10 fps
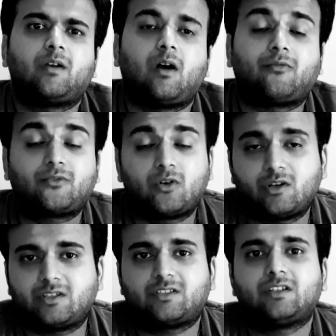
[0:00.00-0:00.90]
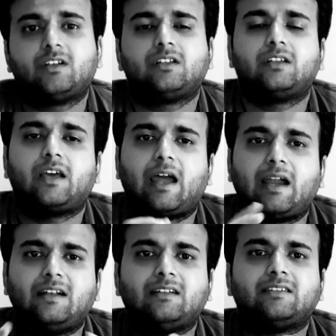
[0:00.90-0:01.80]
Of course, they
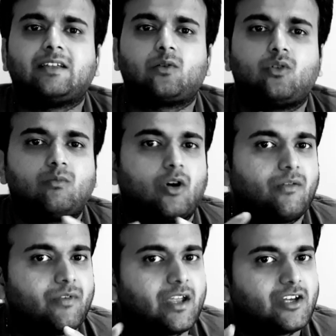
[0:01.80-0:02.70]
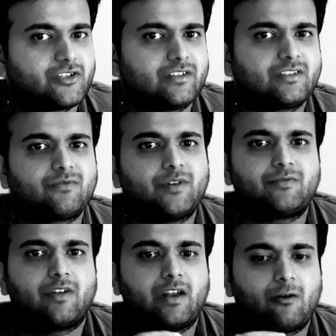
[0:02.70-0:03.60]
had their own modifications which
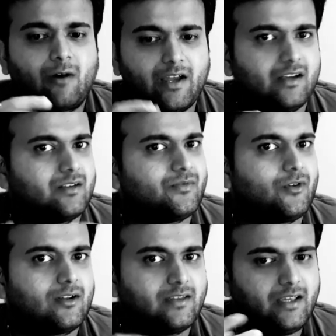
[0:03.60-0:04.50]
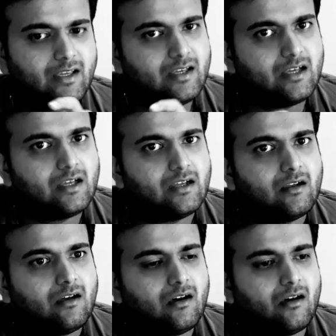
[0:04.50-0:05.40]
were required for the
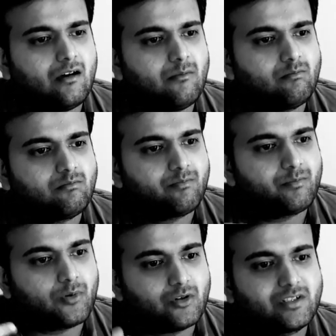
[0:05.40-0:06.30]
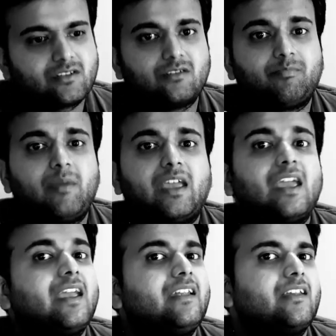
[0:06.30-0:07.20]
process of
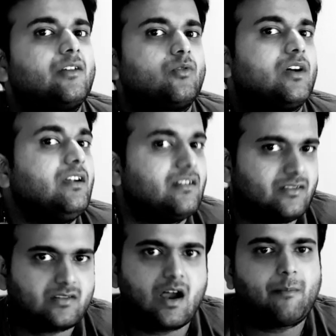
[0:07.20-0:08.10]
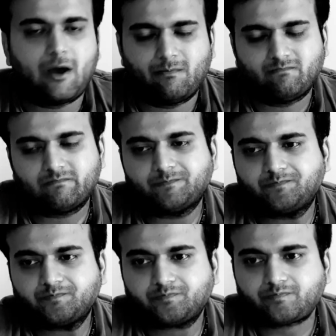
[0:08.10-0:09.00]
making it into a drama.
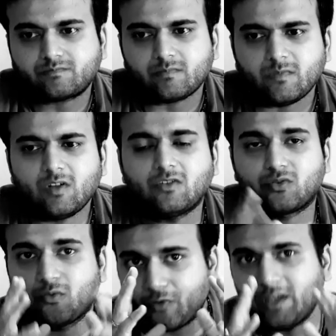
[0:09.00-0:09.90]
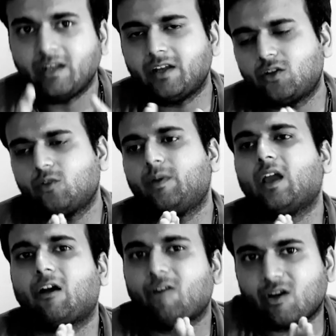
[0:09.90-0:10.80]
So we need to be
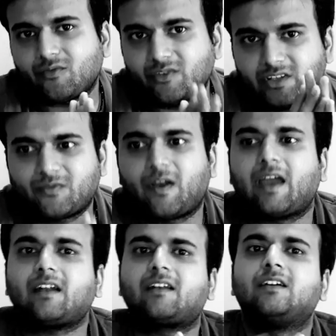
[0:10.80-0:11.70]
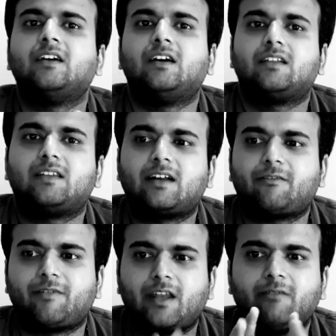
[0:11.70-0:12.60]
aware of this fact, that
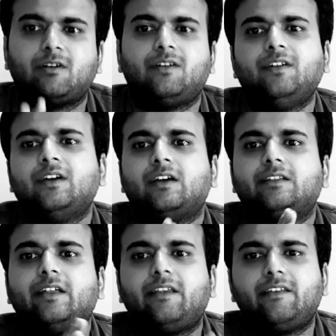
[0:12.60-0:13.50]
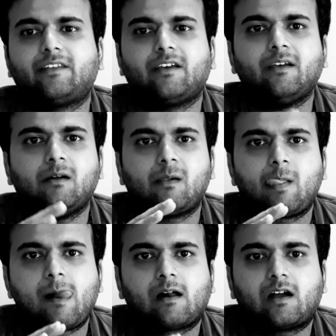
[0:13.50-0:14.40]
whenever there is a
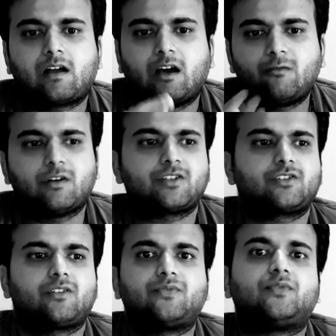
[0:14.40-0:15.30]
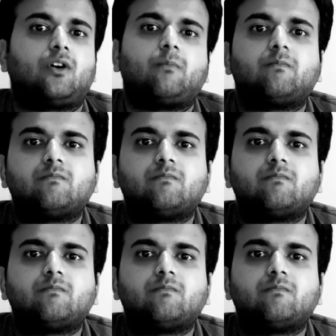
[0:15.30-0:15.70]
conversion of form,